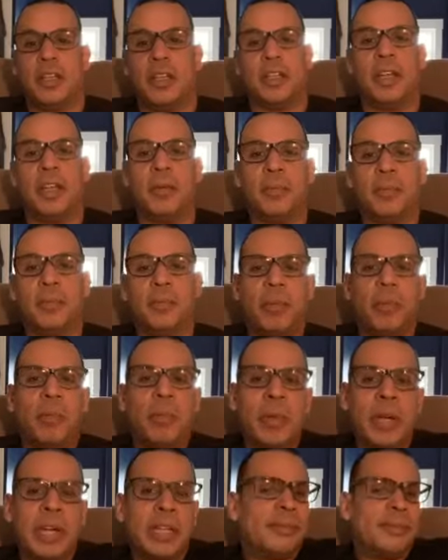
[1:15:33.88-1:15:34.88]
But
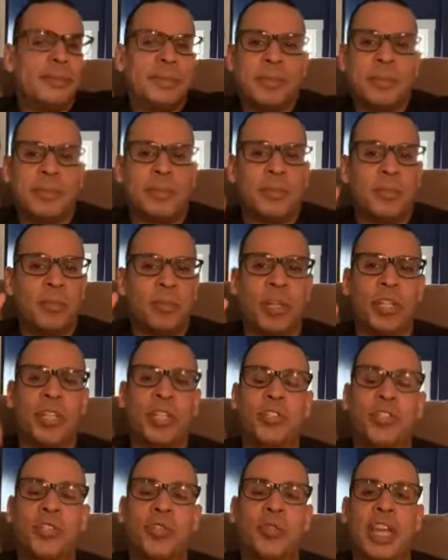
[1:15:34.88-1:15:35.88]
when you do that
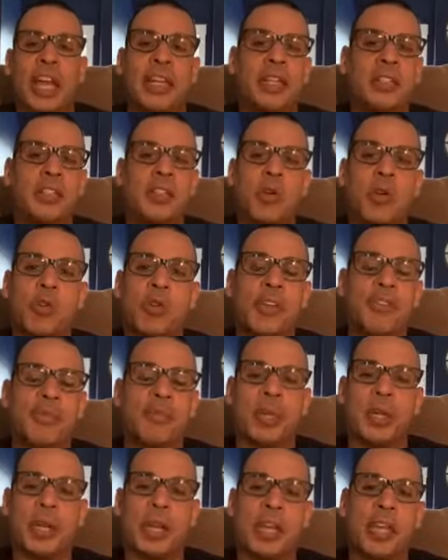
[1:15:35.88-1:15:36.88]
and don't give them a
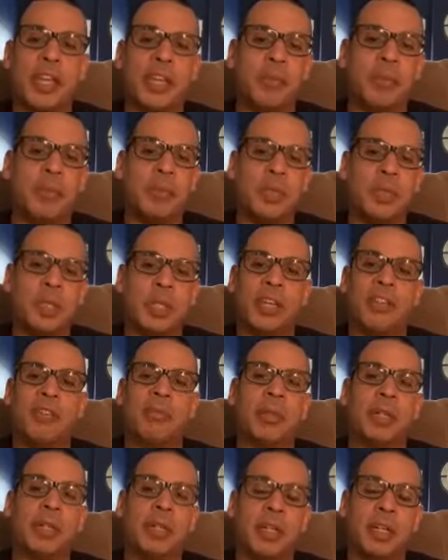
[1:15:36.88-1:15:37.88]
name, you give them a,
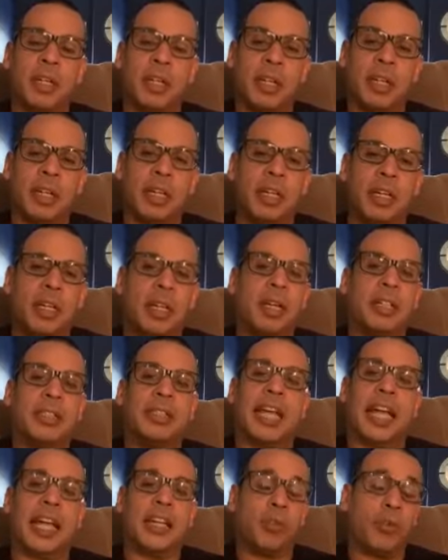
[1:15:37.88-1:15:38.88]
a title.
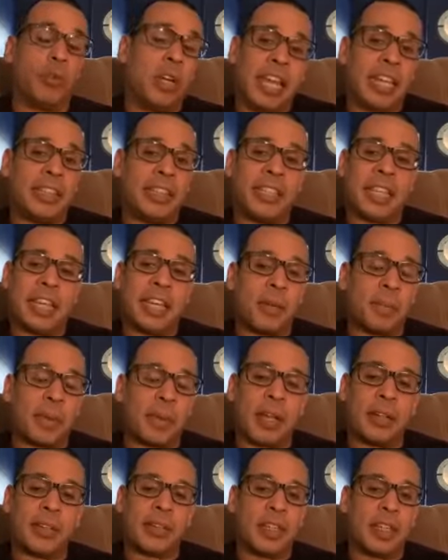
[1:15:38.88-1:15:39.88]
Hey, think about
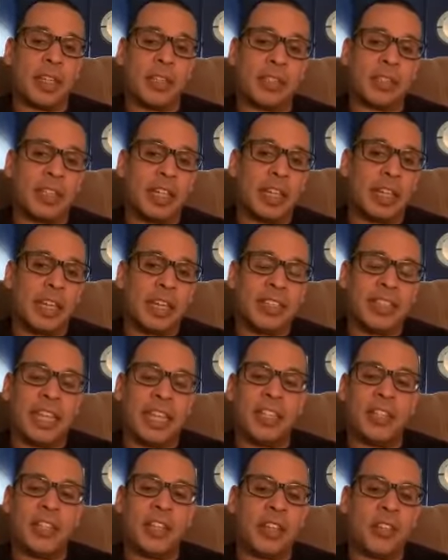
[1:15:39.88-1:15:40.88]
this. They, they,
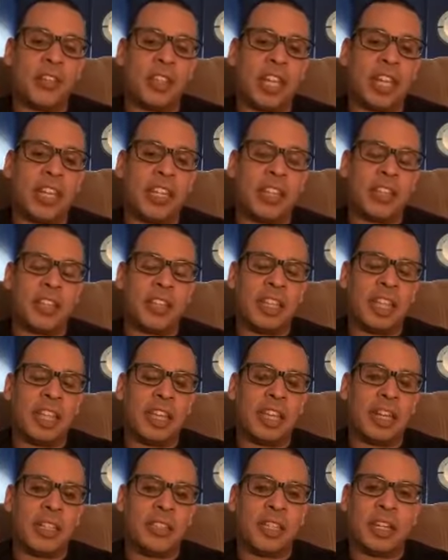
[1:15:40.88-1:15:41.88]
they uh, did it in
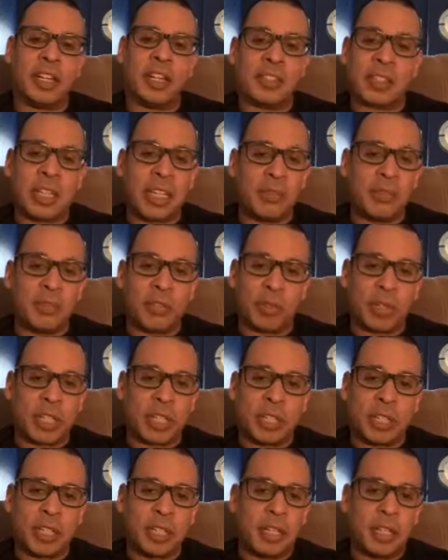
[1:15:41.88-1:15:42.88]
slavery.
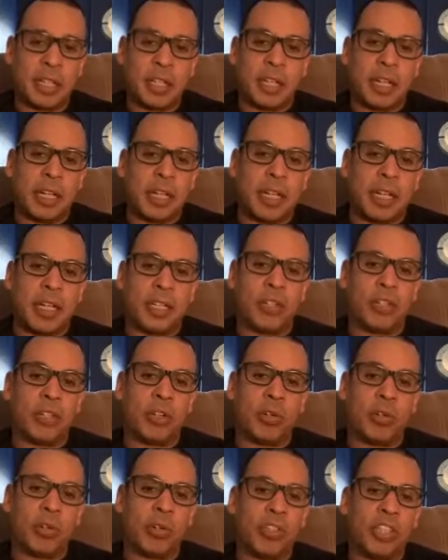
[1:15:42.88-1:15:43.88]
You know, they were
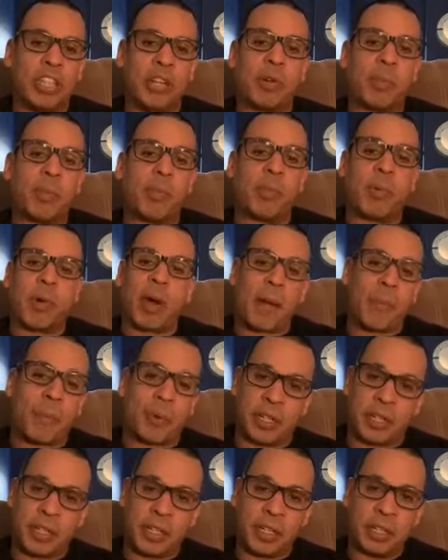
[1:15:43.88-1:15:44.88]
property.
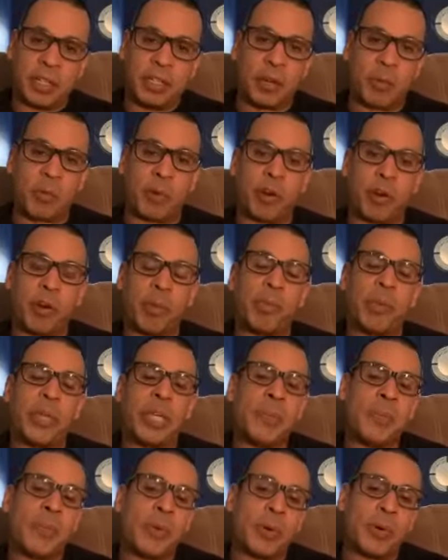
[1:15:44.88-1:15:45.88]
They weren't people.
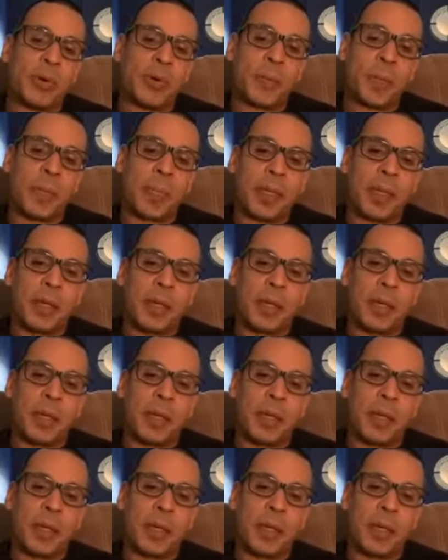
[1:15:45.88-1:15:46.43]
Yeah.